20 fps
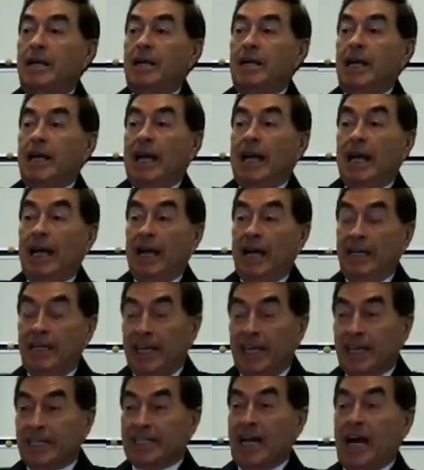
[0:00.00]
in the
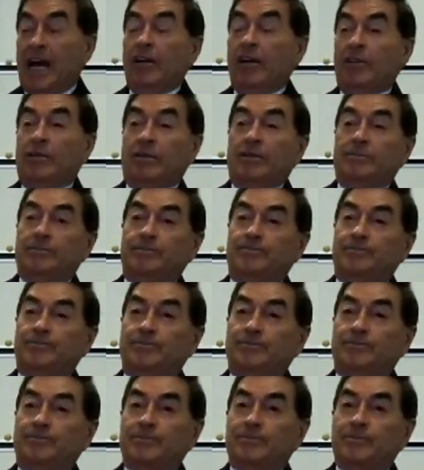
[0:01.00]
exile
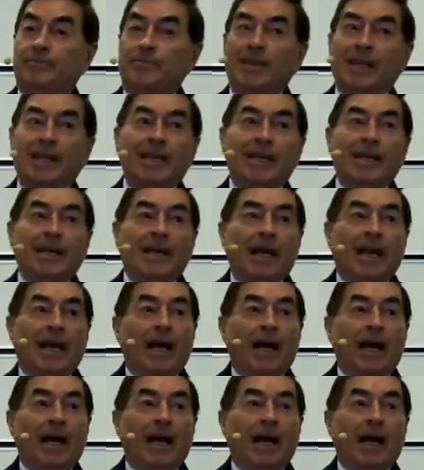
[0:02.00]
uh,